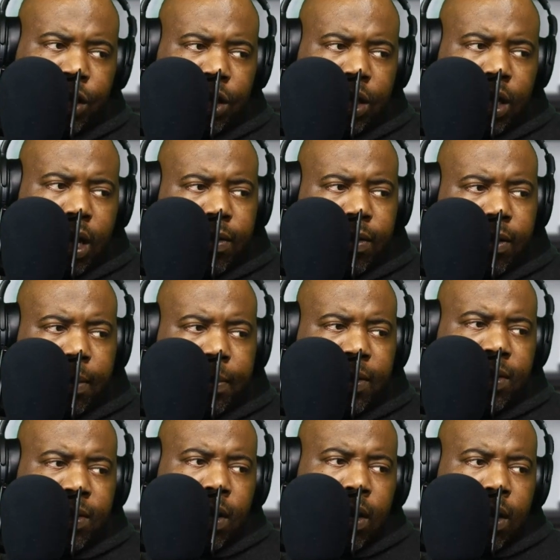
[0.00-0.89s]
The name of the
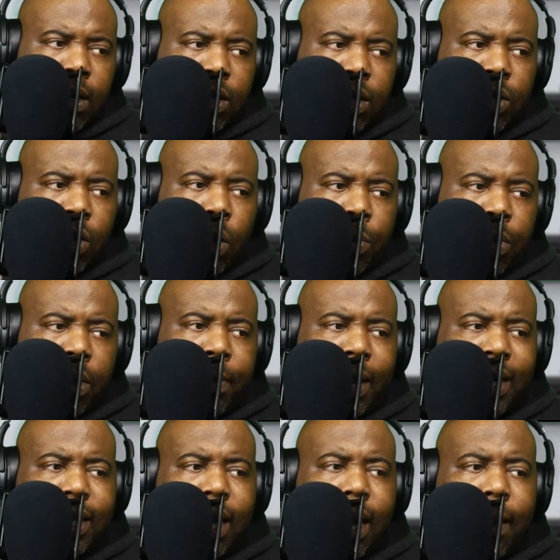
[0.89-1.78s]
song is Sober by
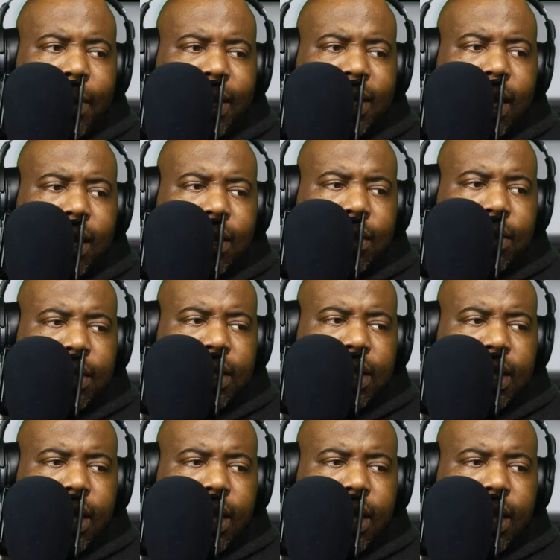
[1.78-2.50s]
Tom MacDonald